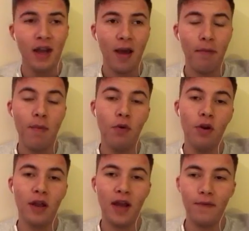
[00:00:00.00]
And people
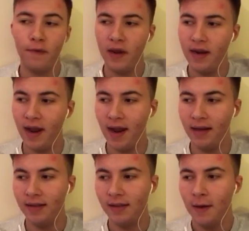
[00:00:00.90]
look at that fee
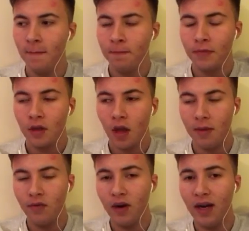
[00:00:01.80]
and I
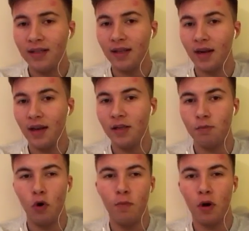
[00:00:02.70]
mean, realistically, is
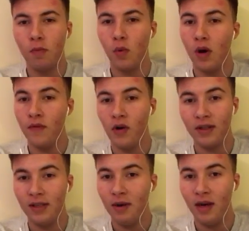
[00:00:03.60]
Paul Pogba worth
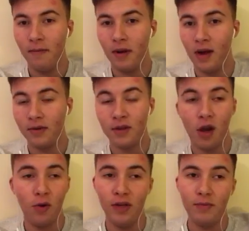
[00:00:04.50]
£90 million?
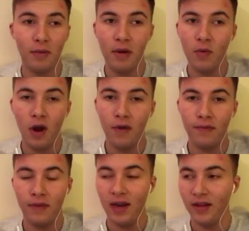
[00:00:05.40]
No, he's probably
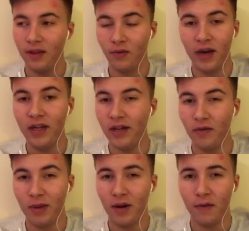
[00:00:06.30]
worth in the region of
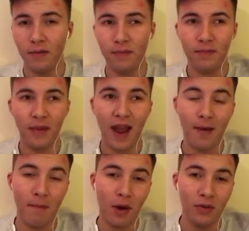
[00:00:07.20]
about,
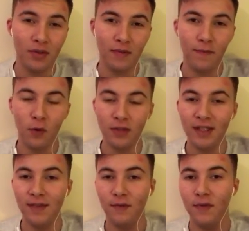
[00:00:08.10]
at most,
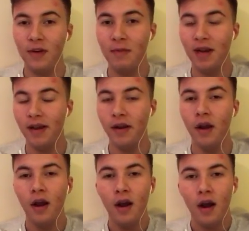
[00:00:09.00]
40 to 50 million.
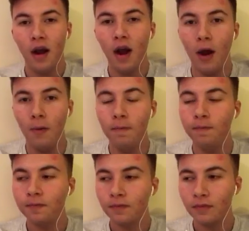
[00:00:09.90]

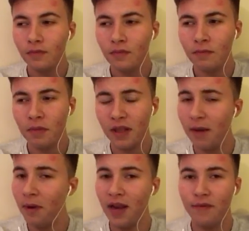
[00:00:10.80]
But
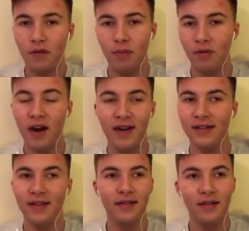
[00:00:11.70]
they're paying for a
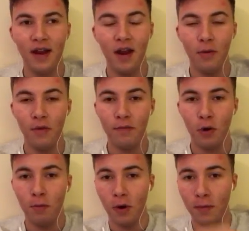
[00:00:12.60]
brand with
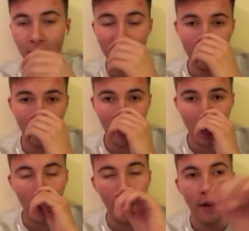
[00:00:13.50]
Paul Pogba. He's a
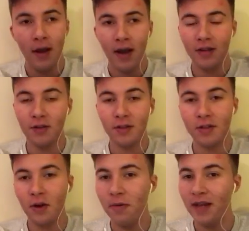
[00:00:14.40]
player that has got
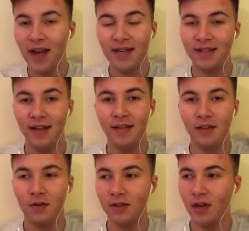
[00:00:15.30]
so many assets
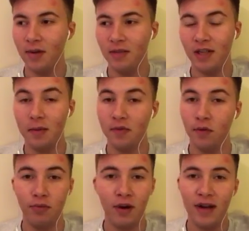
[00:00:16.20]
alongside him in terms of
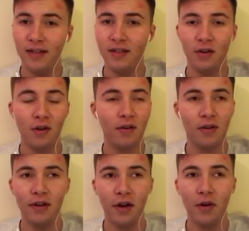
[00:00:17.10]
a brand. He's got
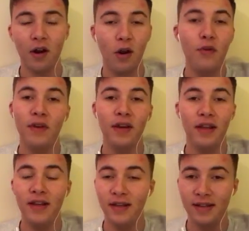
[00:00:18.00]
clothing
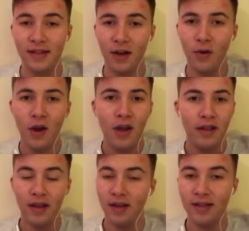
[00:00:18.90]
that he can sell.
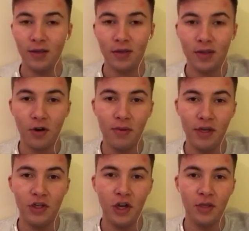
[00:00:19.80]
They're going to sell so many
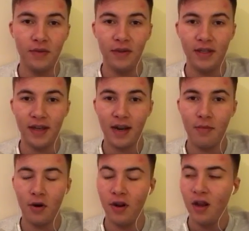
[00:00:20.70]
shirts with his
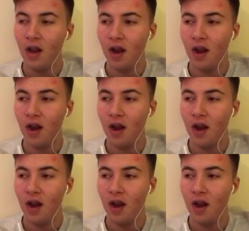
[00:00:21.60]
name on.